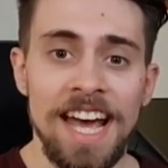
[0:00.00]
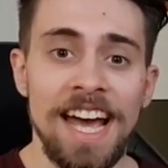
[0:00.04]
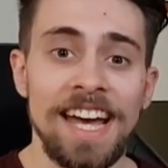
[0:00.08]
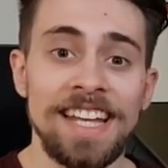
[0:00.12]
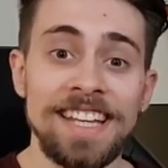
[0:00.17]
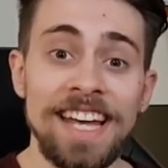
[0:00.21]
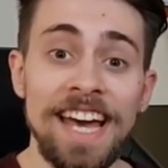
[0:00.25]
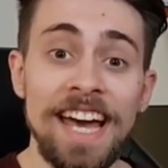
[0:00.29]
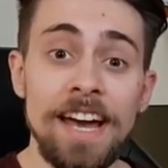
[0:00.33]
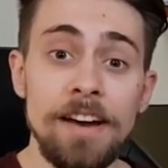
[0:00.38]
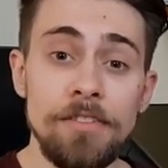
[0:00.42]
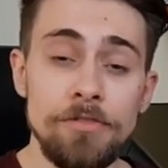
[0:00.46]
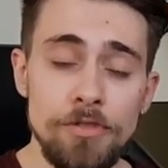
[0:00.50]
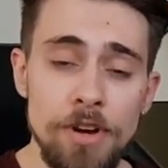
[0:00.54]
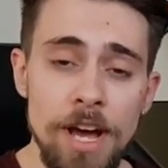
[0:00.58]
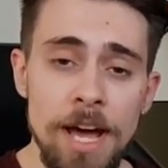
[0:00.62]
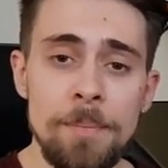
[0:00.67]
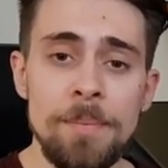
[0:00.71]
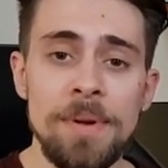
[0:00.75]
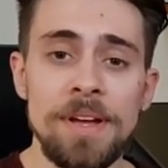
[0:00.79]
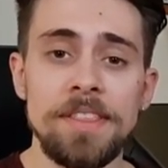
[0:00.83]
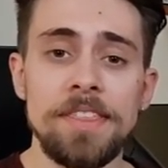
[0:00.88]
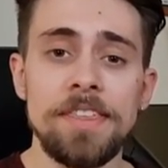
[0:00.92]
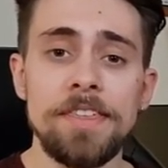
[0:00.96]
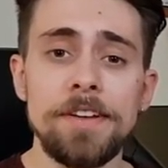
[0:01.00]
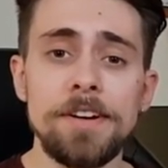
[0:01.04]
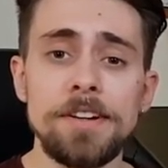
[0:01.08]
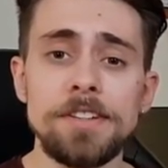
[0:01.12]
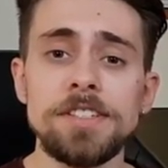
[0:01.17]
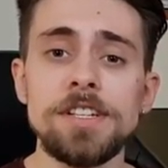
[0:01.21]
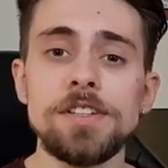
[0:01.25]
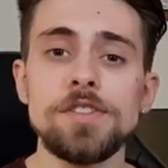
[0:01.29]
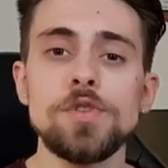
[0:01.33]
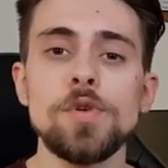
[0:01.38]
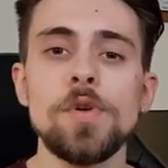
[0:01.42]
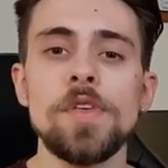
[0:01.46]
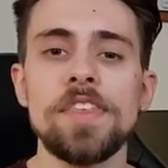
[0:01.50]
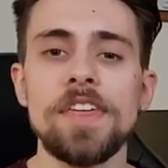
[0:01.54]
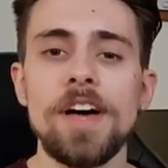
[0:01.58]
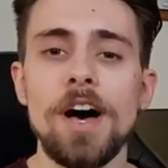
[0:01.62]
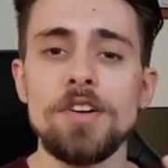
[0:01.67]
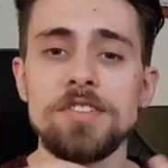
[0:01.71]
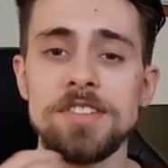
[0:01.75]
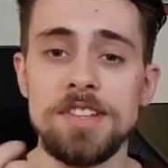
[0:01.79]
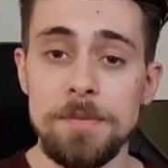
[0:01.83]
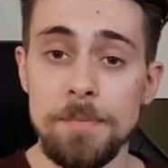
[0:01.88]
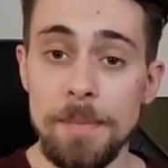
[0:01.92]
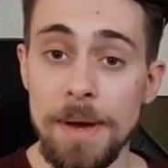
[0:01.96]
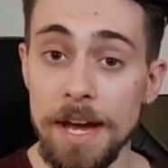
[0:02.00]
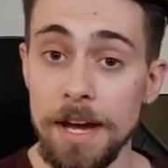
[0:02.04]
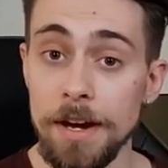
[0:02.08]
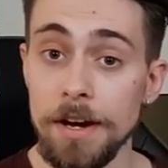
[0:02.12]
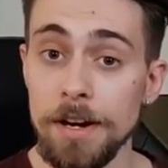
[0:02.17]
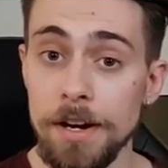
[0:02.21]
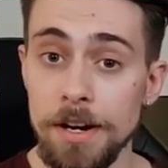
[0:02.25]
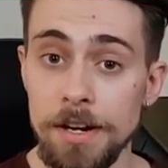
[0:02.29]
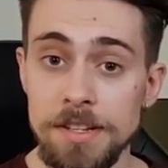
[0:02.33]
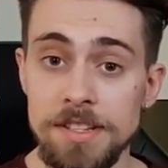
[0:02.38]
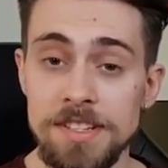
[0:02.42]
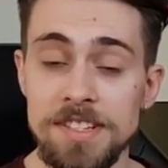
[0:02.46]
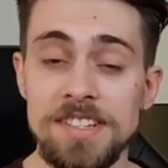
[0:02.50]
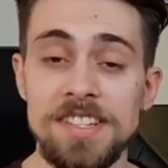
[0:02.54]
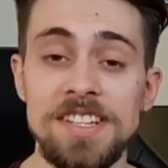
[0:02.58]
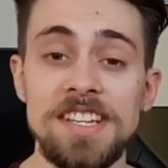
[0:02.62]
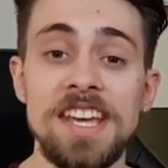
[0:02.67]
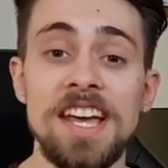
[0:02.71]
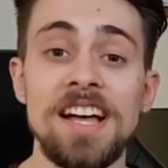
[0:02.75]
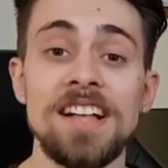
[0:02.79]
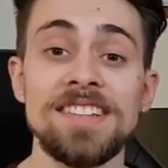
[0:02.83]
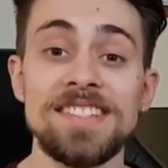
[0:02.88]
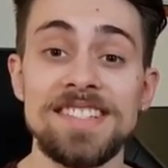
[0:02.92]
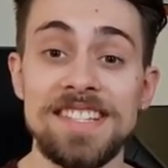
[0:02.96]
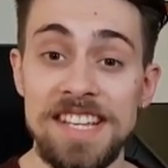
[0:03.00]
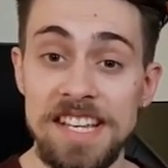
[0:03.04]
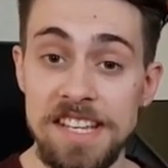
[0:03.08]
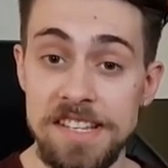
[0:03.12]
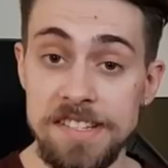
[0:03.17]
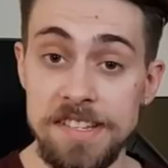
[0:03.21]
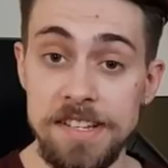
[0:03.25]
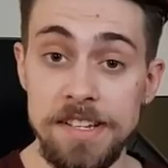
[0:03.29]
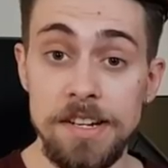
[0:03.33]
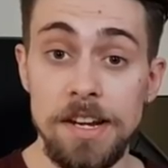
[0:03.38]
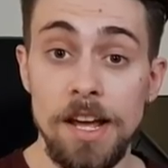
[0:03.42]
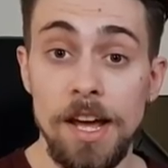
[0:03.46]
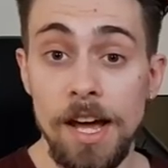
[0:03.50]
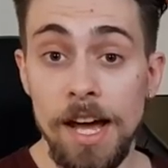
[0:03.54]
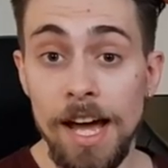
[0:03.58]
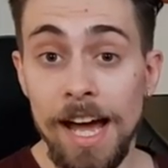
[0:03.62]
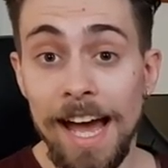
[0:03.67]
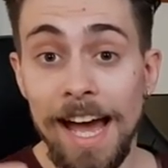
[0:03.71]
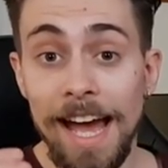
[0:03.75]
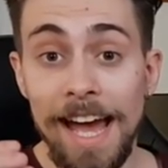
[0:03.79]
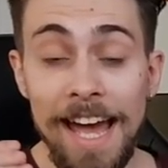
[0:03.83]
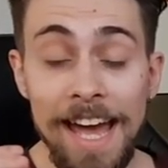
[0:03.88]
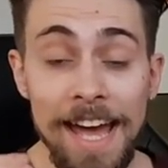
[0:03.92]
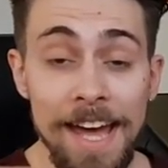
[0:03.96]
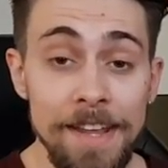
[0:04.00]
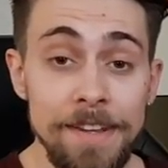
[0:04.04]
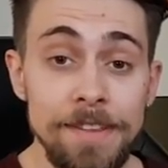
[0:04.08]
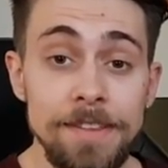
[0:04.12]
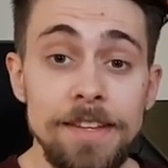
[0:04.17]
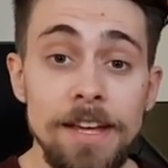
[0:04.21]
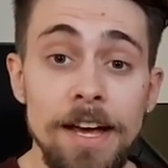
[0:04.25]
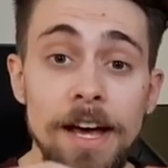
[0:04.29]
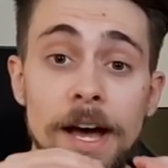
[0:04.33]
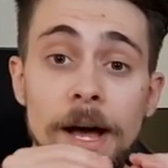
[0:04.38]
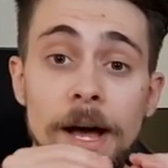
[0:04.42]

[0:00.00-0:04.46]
and I have RAM at 32,000 MHz CL16, and